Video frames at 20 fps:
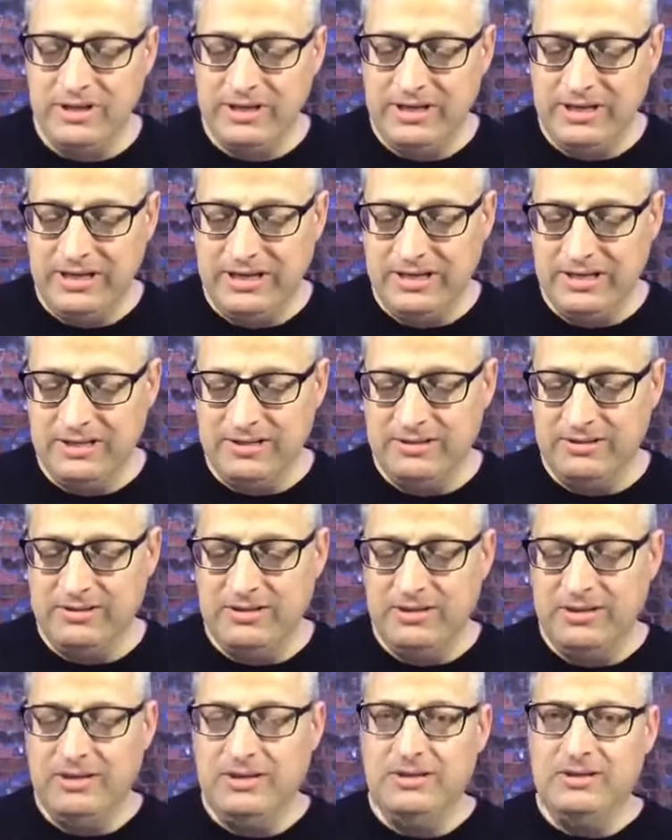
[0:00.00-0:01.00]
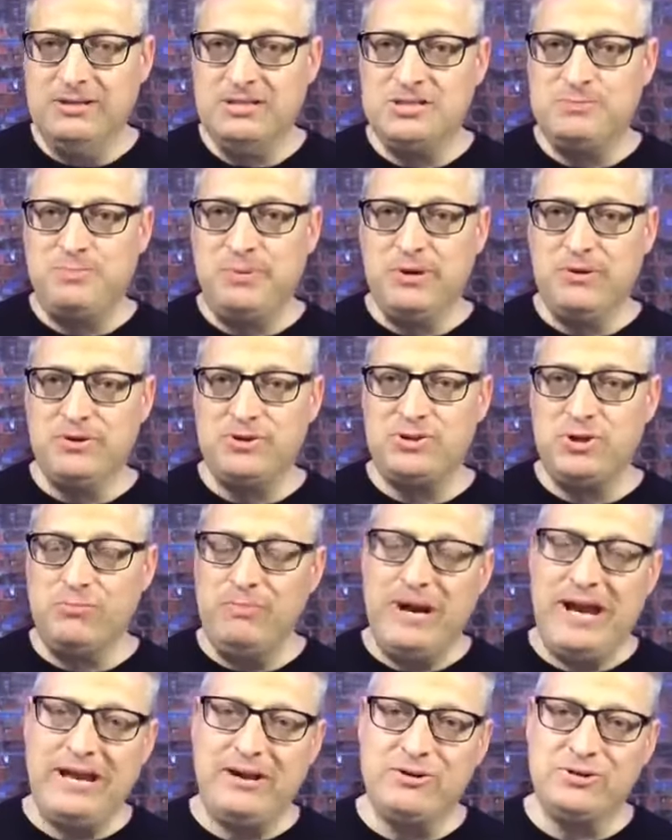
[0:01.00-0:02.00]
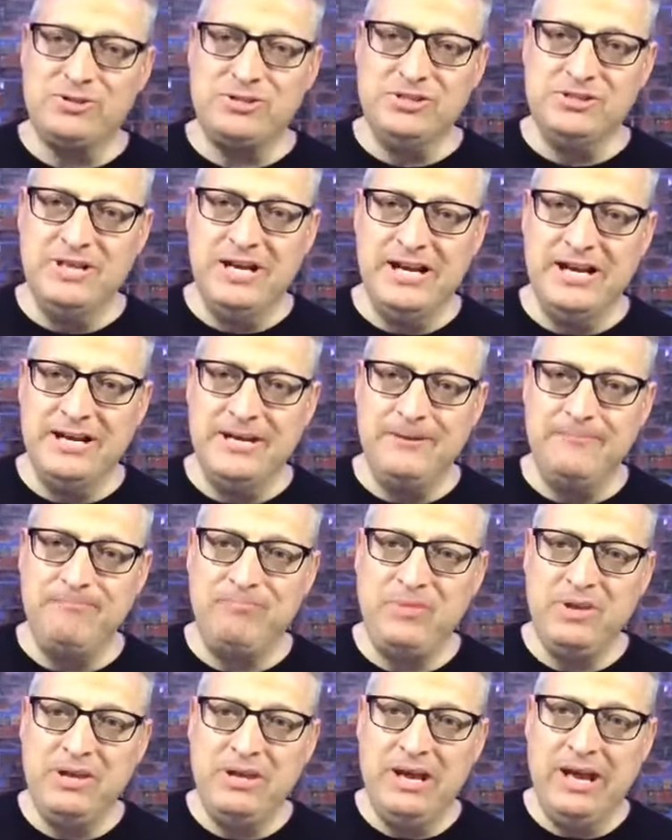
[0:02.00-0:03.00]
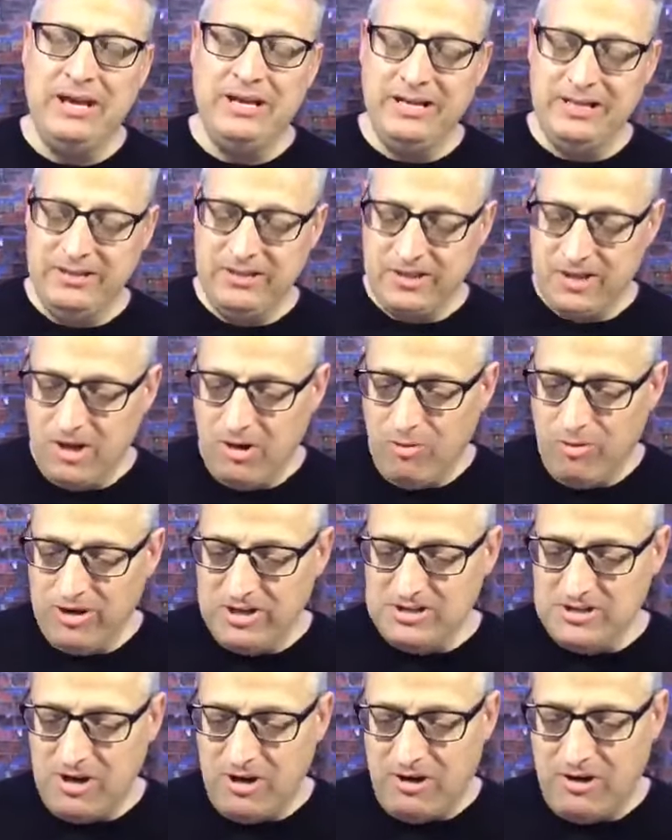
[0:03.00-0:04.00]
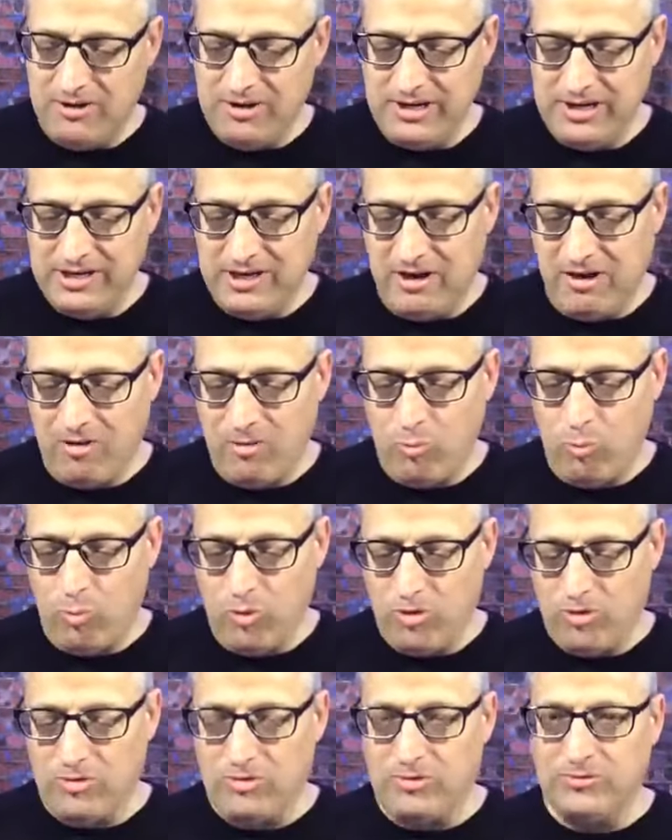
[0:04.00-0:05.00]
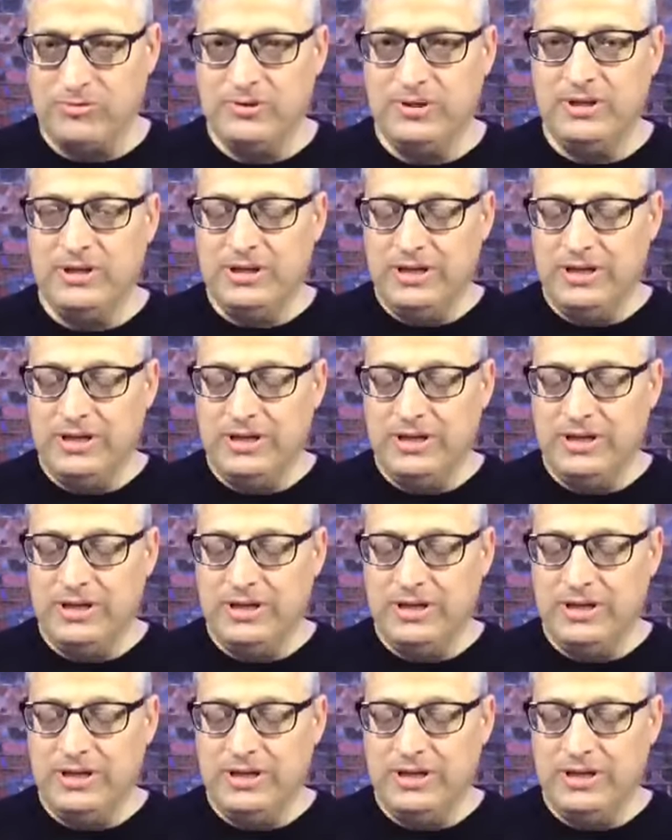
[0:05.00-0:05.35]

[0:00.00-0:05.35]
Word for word: in spiritual matters today and in the goings on in our world.